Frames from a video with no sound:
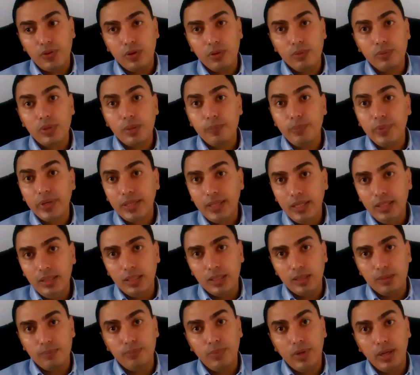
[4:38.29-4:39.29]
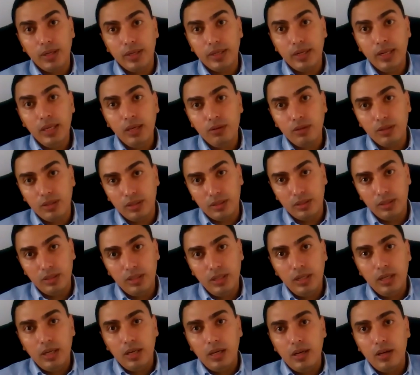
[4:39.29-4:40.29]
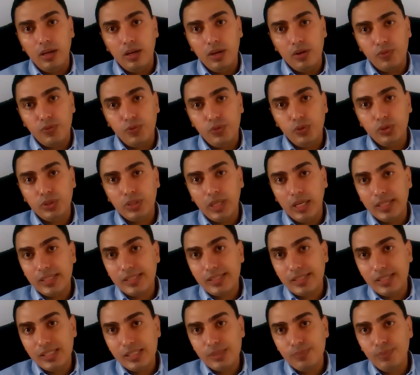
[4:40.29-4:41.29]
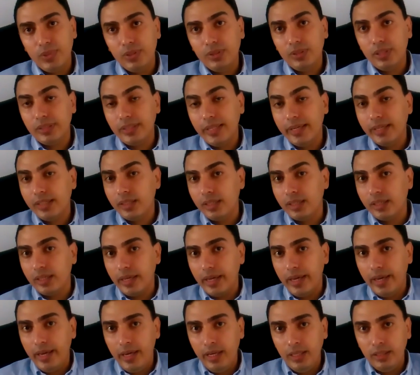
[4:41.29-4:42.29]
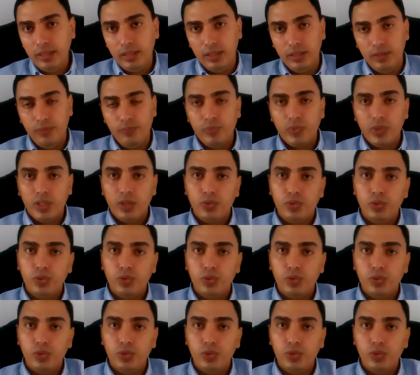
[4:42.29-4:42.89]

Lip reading: from the beginning by regular foot assessment, detecting any